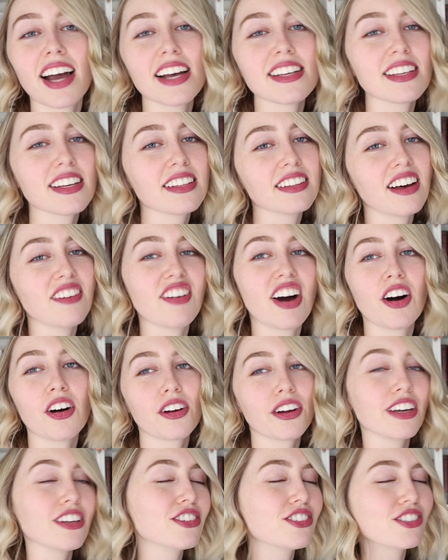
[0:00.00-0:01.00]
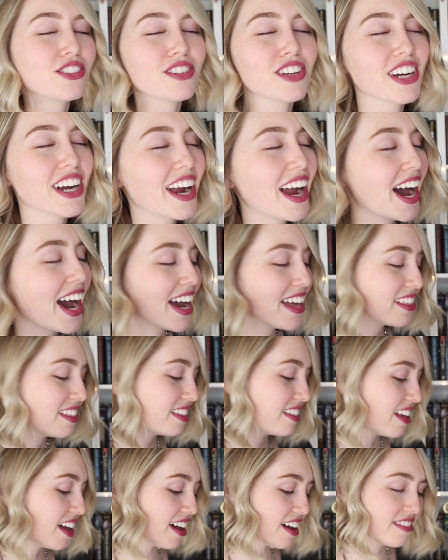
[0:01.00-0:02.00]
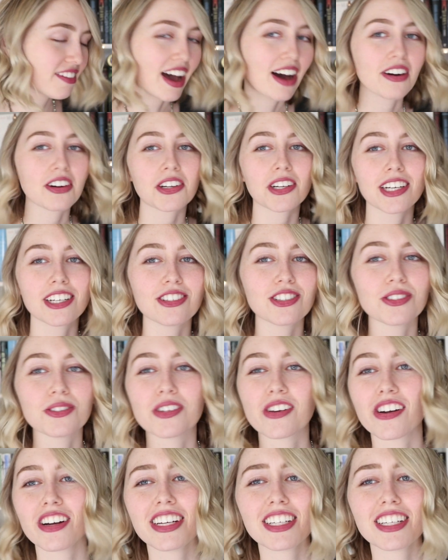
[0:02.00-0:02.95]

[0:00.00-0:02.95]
Guys, I love Owlcrate Jr. I love Owlcrate Jr.